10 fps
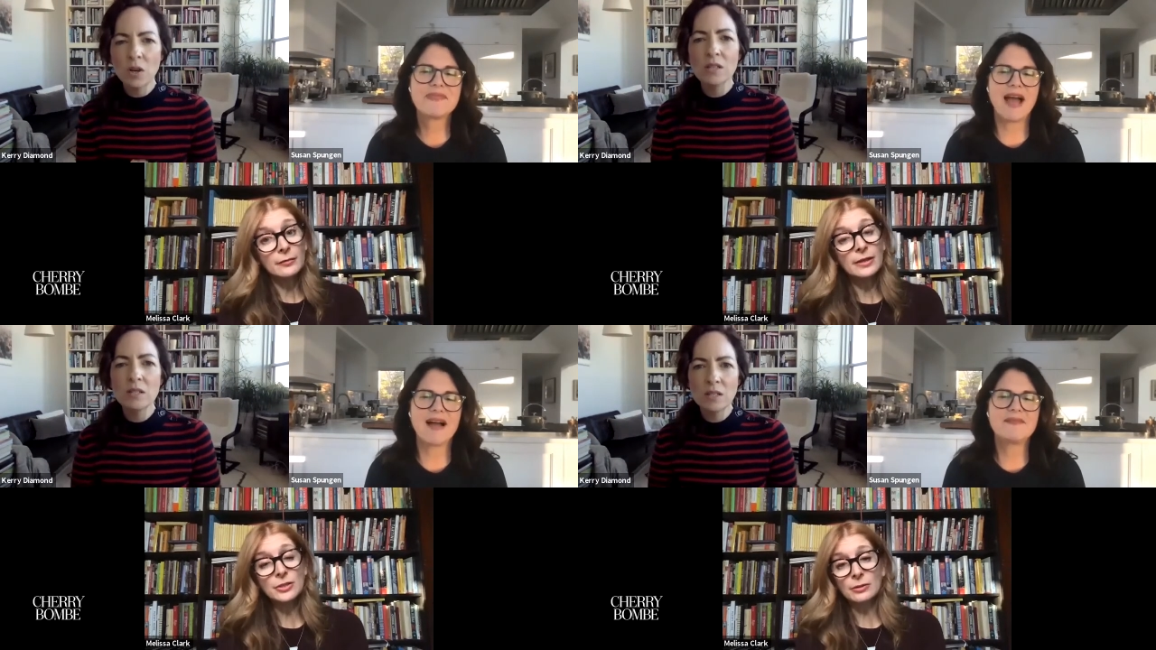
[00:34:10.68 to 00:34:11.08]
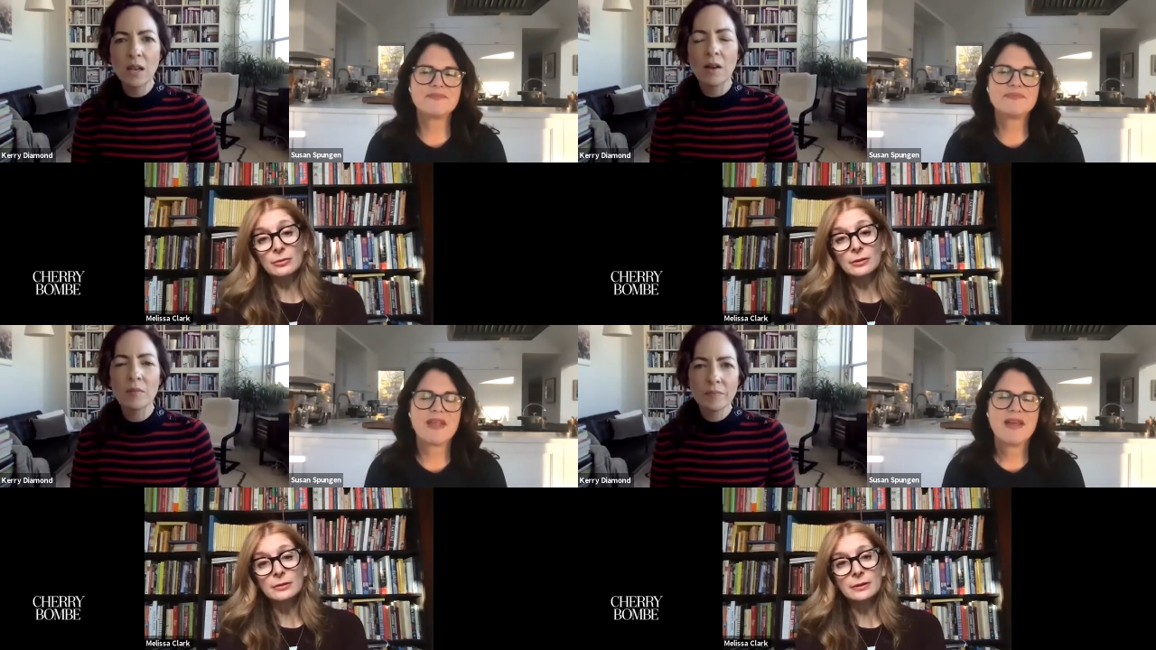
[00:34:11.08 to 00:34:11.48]
Speaker 1: Yeah.
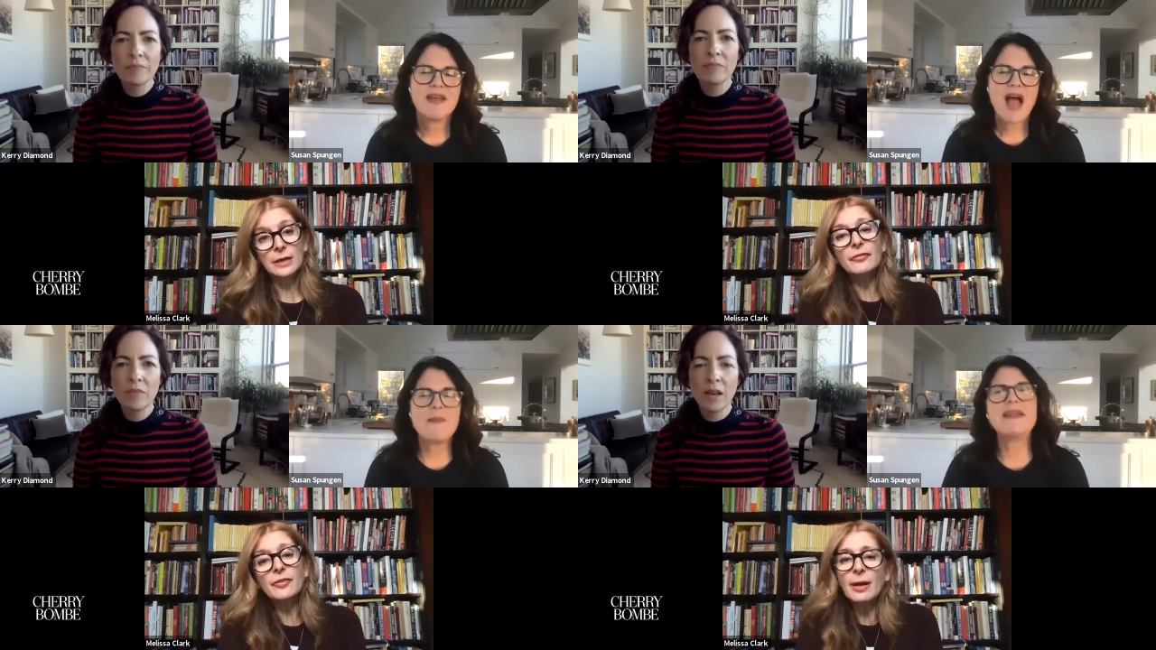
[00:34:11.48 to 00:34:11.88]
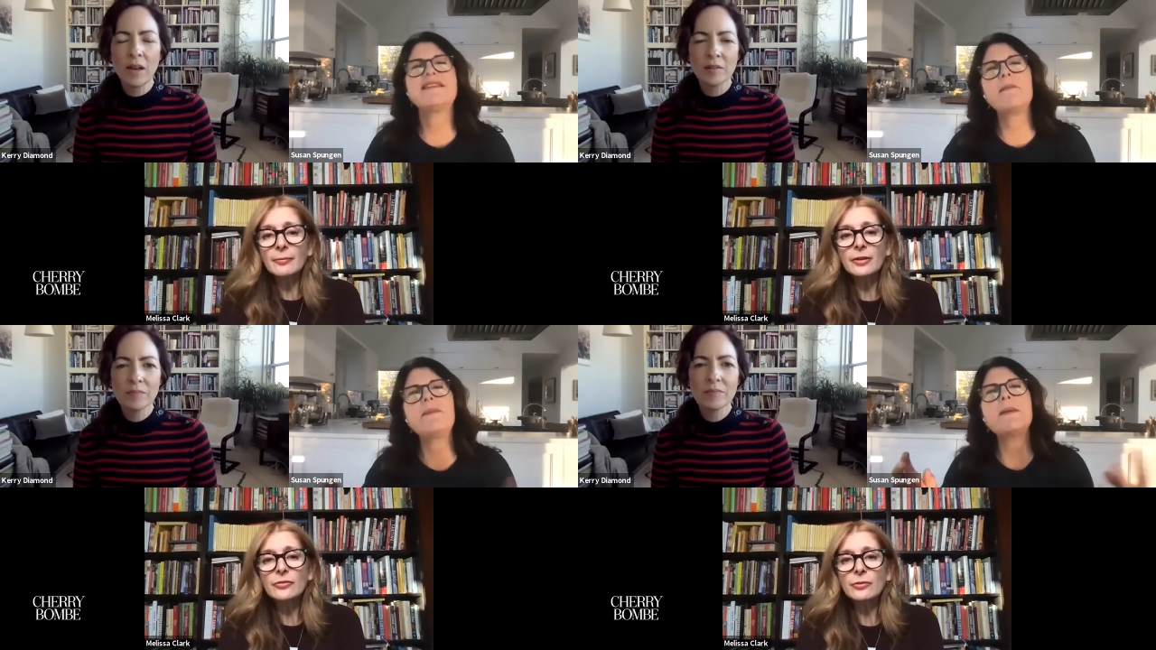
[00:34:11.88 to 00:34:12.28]
I, I
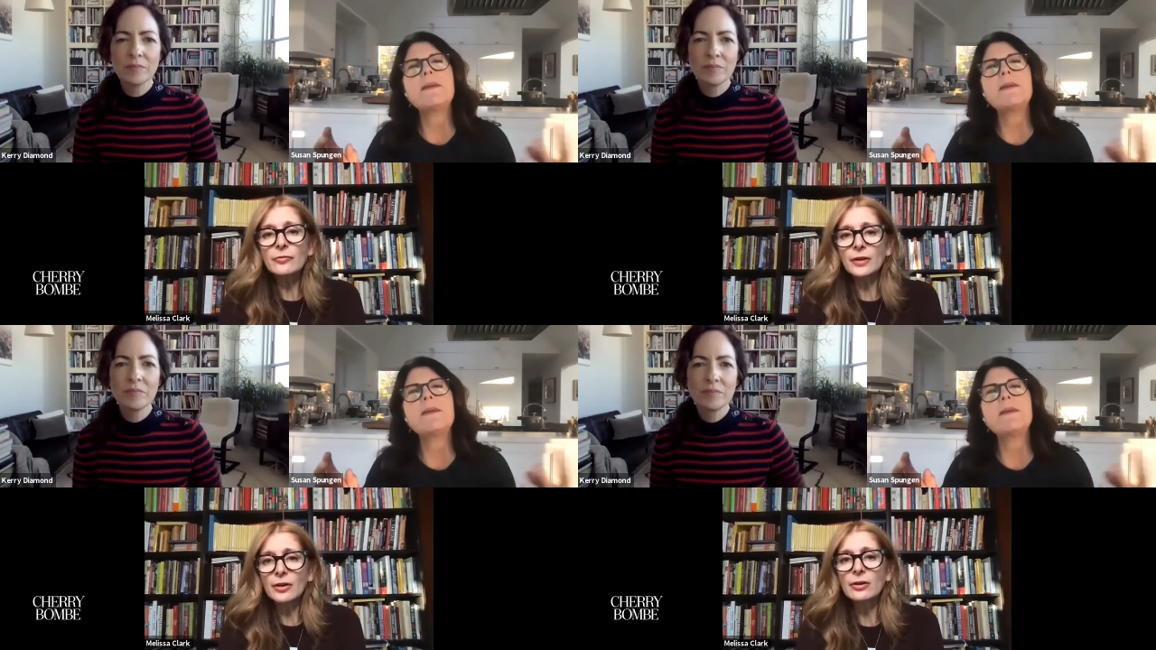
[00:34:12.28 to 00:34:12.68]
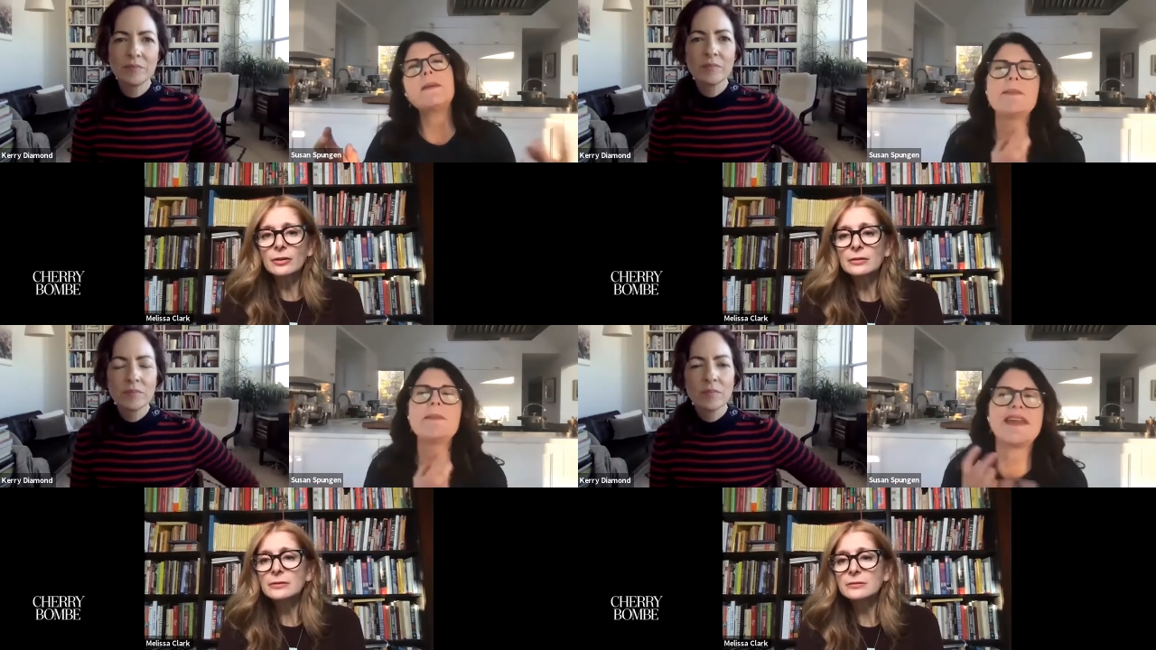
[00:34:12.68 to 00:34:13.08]
mean, some people
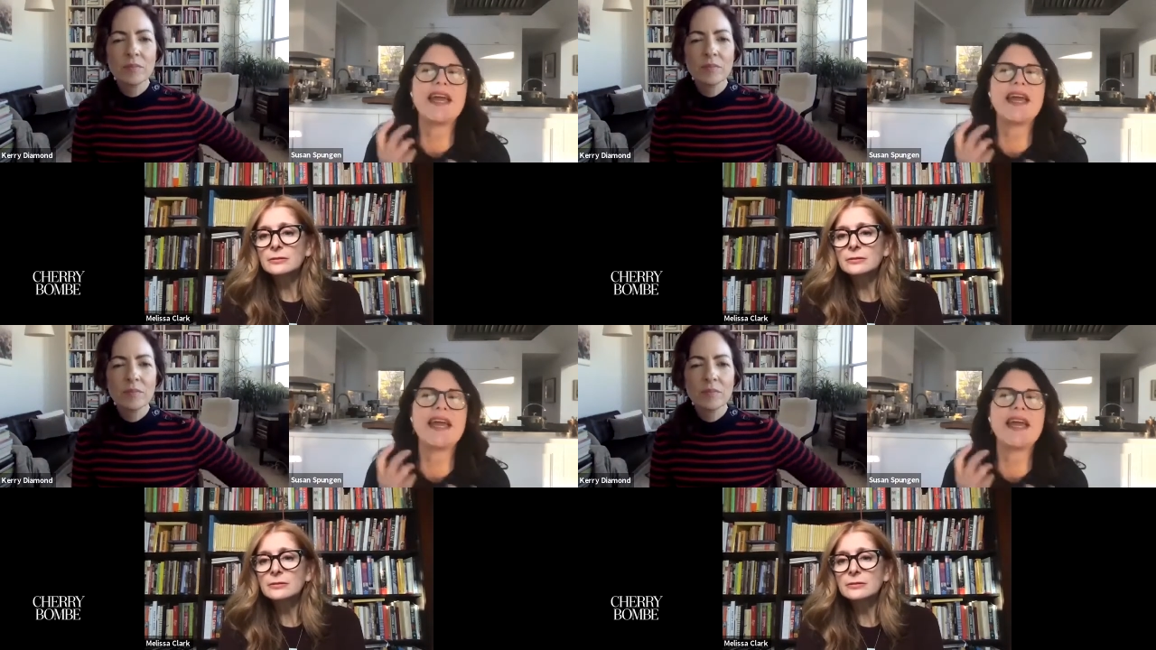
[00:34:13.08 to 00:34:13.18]
some people